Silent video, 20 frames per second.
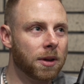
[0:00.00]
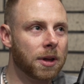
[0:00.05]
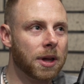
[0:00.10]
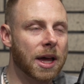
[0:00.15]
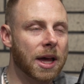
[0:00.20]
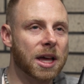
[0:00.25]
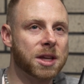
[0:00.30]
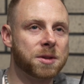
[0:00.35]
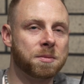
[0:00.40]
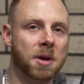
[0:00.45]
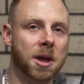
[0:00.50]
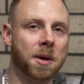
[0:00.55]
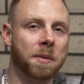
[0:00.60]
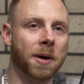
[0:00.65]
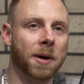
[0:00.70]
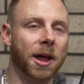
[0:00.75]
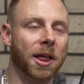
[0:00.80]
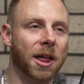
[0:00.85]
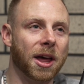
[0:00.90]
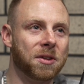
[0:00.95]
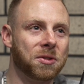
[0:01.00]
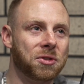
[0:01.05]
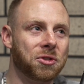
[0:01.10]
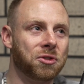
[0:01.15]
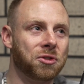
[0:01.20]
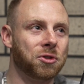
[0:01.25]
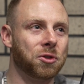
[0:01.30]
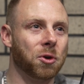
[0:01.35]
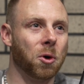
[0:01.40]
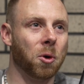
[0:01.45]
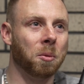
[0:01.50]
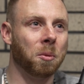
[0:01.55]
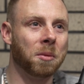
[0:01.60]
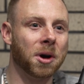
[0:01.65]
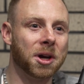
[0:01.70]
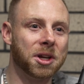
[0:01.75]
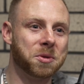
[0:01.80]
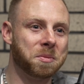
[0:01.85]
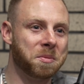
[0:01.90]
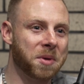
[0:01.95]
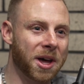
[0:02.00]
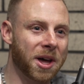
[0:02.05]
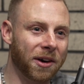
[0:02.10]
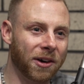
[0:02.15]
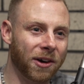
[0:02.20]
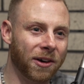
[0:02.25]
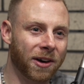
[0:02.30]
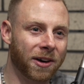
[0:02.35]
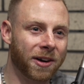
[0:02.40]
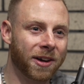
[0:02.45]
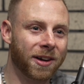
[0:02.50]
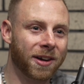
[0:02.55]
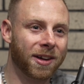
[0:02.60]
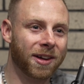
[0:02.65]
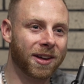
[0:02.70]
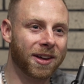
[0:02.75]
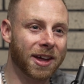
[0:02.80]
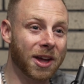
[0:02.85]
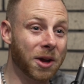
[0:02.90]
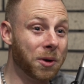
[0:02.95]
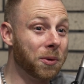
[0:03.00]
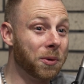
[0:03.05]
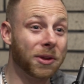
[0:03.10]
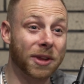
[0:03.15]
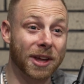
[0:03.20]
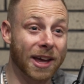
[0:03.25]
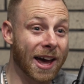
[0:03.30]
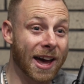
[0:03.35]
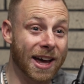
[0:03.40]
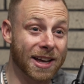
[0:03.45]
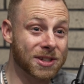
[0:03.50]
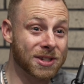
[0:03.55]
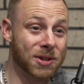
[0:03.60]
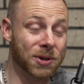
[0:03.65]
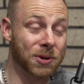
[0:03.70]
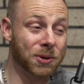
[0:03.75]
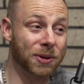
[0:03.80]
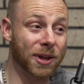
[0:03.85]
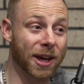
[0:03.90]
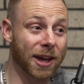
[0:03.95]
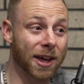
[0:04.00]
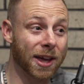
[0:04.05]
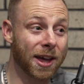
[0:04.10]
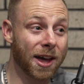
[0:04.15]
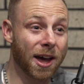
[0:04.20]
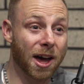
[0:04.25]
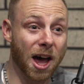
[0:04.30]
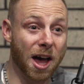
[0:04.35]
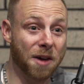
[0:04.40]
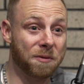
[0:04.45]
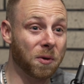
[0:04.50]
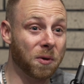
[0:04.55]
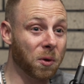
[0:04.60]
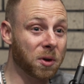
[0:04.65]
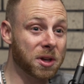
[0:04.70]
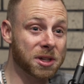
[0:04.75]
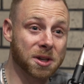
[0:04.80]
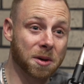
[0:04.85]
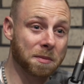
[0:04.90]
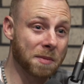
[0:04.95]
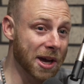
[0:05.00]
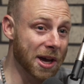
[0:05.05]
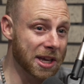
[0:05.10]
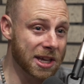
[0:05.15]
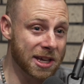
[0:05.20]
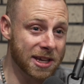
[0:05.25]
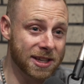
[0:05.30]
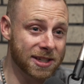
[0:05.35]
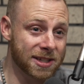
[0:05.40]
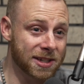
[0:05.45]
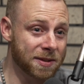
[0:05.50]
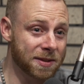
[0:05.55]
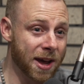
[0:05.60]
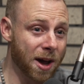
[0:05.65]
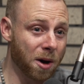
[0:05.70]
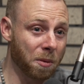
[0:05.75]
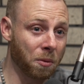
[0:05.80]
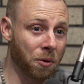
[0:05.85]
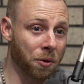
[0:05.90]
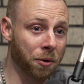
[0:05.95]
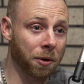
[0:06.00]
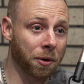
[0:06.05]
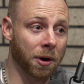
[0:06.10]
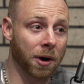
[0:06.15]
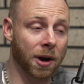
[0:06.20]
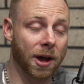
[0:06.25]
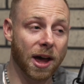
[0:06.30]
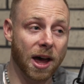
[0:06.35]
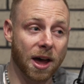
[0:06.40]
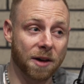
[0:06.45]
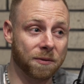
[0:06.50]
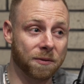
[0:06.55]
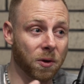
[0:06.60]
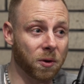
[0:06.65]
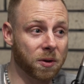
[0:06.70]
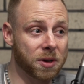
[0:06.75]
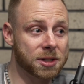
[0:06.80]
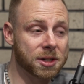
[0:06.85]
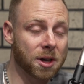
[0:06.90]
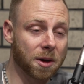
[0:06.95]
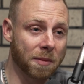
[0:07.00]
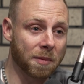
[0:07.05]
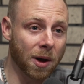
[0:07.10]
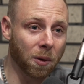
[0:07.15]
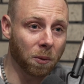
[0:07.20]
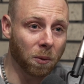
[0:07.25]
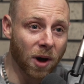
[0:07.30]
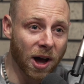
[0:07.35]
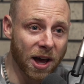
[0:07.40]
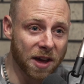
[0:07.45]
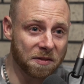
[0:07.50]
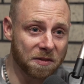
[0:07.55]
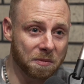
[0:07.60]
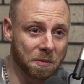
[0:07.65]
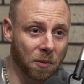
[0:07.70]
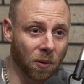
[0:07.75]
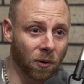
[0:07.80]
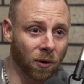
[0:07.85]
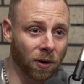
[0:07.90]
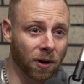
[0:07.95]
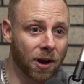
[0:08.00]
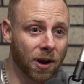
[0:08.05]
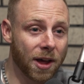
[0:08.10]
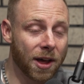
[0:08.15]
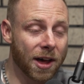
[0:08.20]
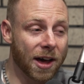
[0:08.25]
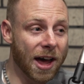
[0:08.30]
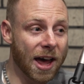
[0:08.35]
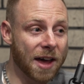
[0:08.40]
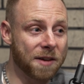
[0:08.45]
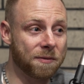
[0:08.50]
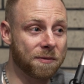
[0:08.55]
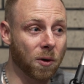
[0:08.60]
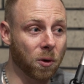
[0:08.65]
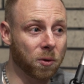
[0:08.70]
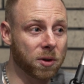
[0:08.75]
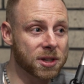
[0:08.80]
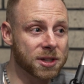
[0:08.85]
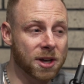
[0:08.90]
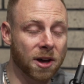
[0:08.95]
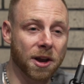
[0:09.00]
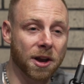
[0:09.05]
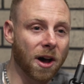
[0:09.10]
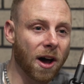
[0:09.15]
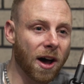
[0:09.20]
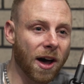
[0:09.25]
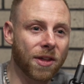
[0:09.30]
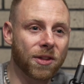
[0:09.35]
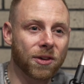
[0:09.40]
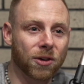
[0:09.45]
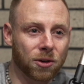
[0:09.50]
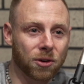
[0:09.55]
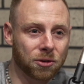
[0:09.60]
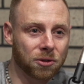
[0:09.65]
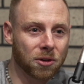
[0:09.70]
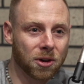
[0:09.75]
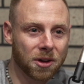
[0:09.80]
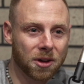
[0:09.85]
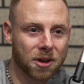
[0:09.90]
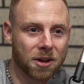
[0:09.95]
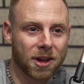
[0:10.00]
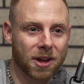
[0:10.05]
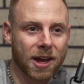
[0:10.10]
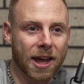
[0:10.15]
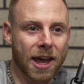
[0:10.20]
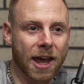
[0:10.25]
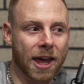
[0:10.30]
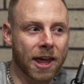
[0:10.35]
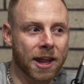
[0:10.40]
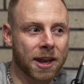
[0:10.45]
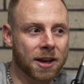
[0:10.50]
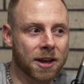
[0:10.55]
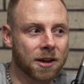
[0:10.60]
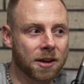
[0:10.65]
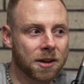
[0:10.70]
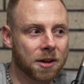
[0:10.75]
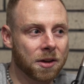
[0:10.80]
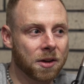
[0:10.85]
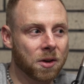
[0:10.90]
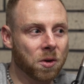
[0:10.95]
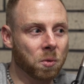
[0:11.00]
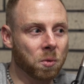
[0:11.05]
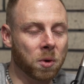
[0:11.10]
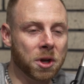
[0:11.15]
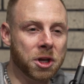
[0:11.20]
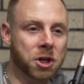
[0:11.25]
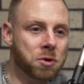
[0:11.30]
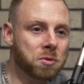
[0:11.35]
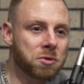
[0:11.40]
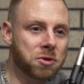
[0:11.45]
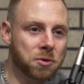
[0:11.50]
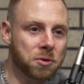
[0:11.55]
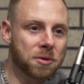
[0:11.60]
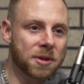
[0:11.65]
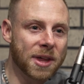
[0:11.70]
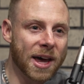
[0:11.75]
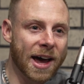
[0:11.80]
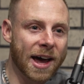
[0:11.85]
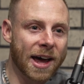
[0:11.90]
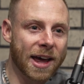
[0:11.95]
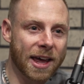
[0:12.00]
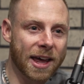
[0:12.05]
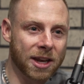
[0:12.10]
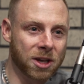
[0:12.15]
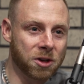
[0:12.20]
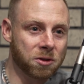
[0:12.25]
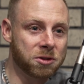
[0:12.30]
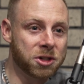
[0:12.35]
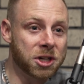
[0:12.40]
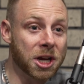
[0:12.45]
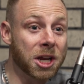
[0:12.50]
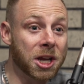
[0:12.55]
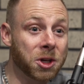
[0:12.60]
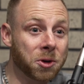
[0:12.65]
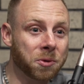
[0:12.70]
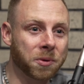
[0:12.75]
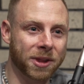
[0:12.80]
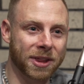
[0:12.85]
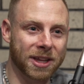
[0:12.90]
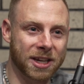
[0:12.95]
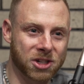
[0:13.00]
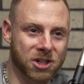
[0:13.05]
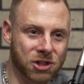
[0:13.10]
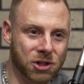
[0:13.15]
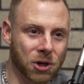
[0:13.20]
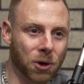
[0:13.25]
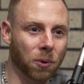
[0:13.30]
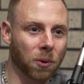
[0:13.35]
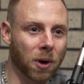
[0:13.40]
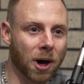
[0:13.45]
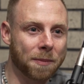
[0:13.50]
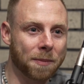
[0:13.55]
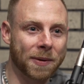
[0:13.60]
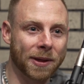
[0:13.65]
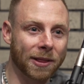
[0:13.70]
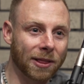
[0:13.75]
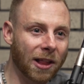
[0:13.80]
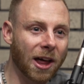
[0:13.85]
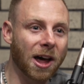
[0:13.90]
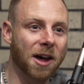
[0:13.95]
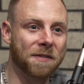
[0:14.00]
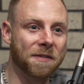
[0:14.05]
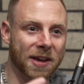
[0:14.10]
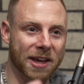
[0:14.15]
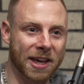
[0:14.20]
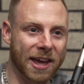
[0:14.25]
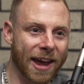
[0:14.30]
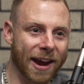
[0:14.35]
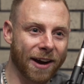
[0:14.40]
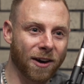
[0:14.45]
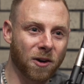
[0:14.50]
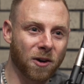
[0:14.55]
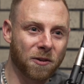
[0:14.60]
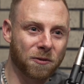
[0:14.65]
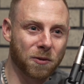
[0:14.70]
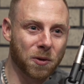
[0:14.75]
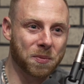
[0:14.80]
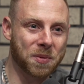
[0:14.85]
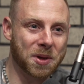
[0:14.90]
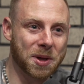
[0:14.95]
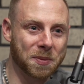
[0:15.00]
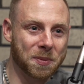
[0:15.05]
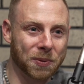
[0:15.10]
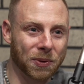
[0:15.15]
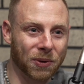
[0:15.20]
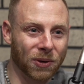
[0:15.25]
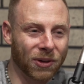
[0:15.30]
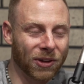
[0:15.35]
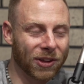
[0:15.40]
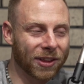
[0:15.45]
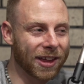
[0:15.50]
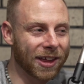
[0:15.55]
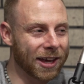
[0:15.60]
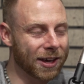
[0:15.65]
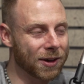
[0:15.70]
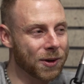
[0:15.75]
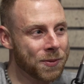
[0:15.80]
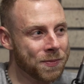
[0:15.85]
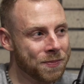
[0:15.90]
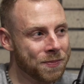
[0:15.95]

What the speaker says: has made my life so much better. It really has, dude. Like, I focus on my kids now more. I focus on my wife more. I focus on others. And when you do that and you genuinely show up and love and care for people, like,